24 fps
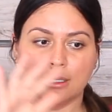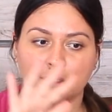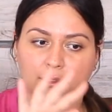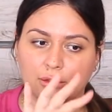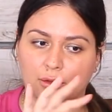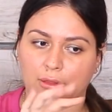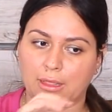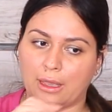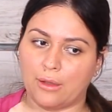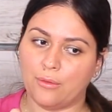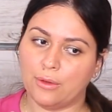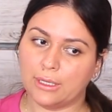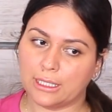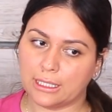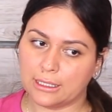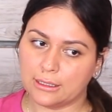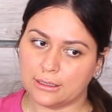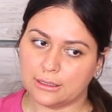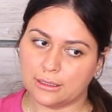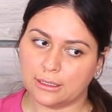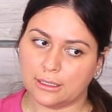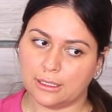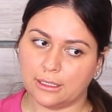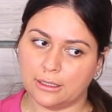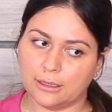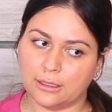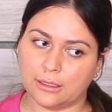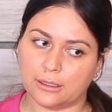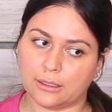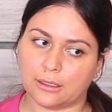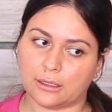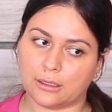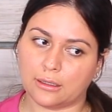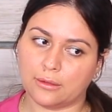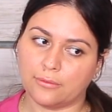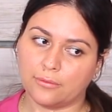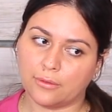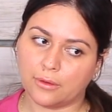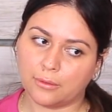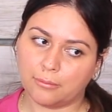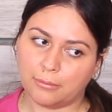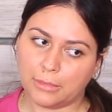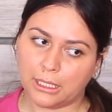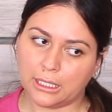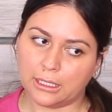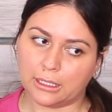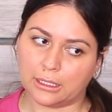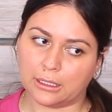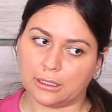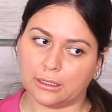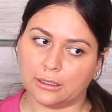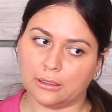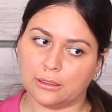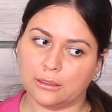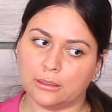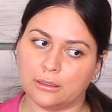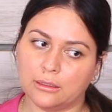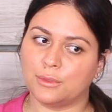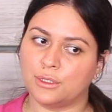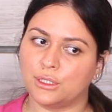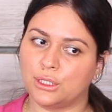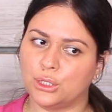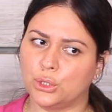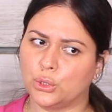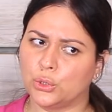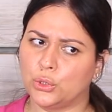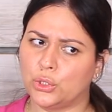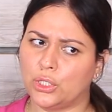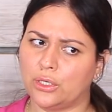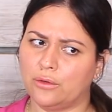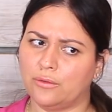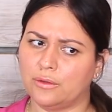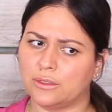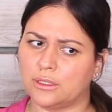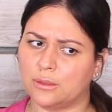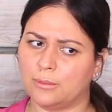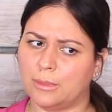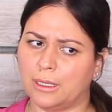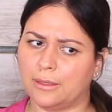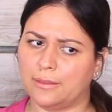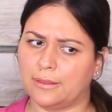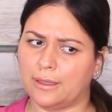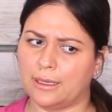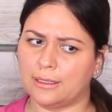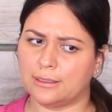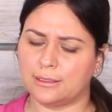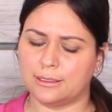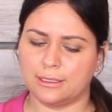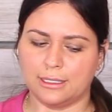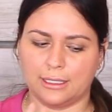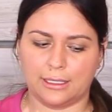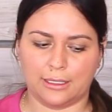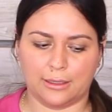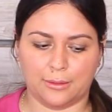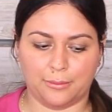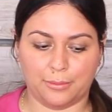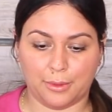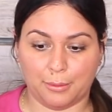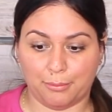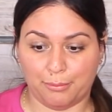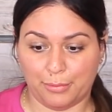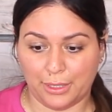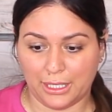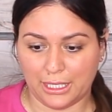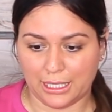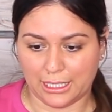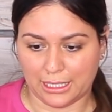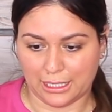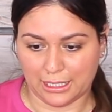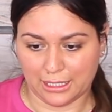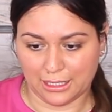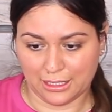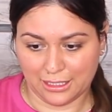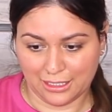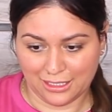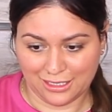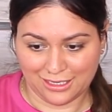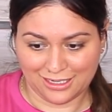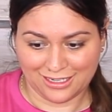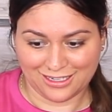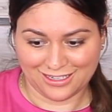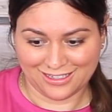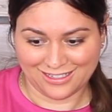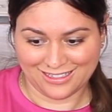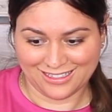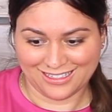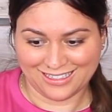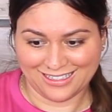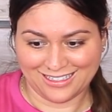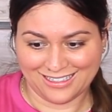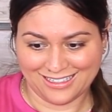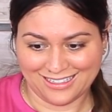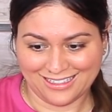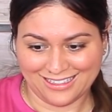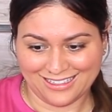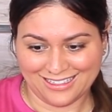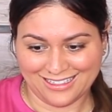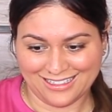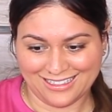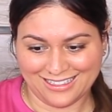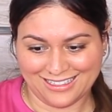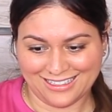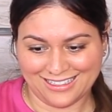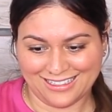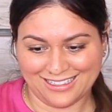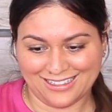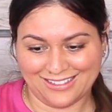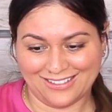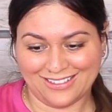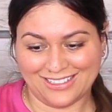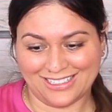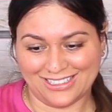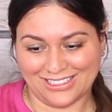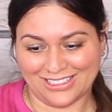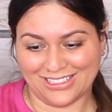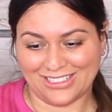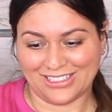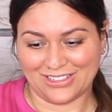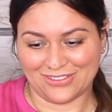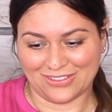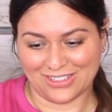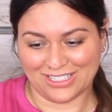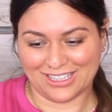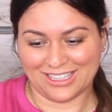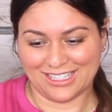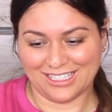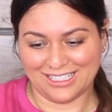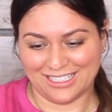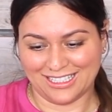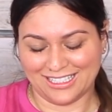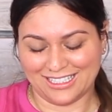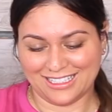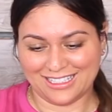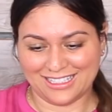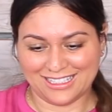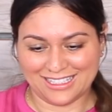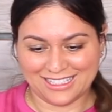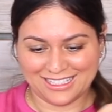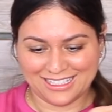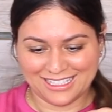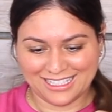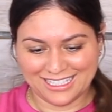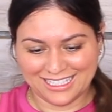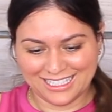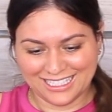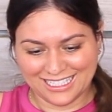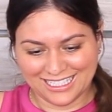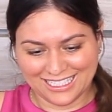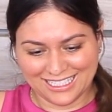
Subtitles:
So that one can sit in there for a minute. Still nervous about that setup, but what y'all think about this?